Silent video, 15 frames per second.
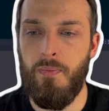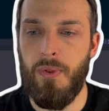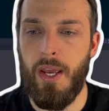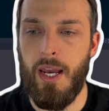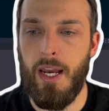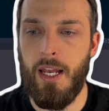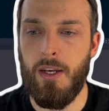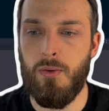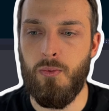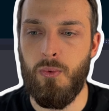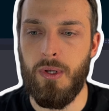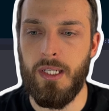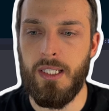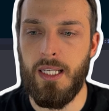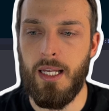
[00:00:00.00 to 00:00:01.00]
and
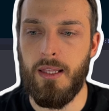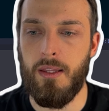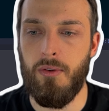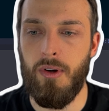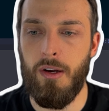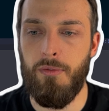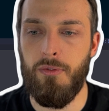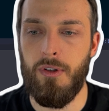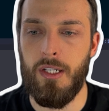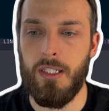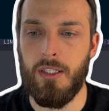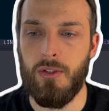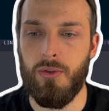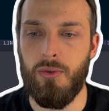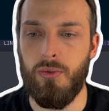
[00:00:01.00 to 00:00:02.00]
we set the
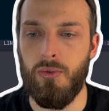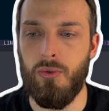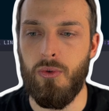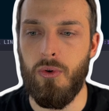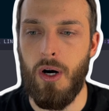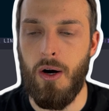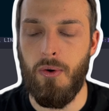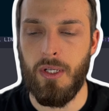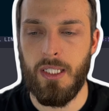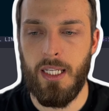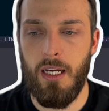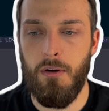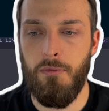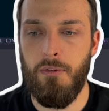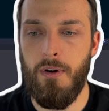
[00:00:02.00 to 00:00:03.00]
reference to
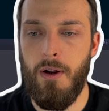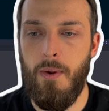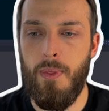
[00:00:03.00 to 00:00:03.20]
ourselves.